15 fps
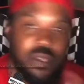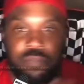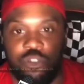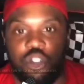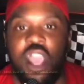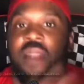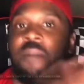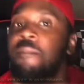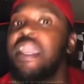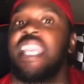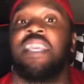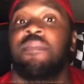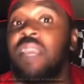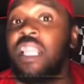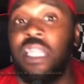try to
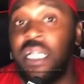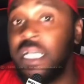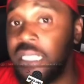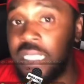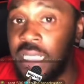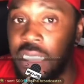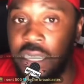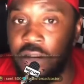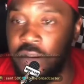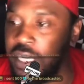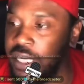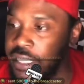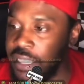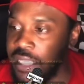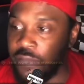make me look good or
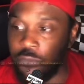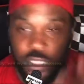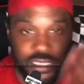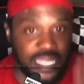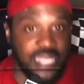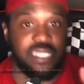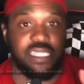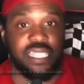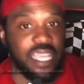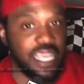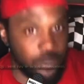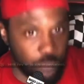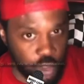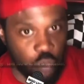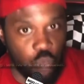anything. What they
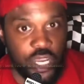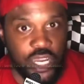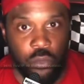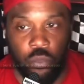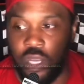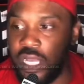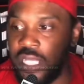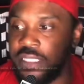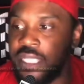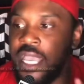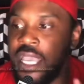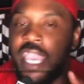said was what it was.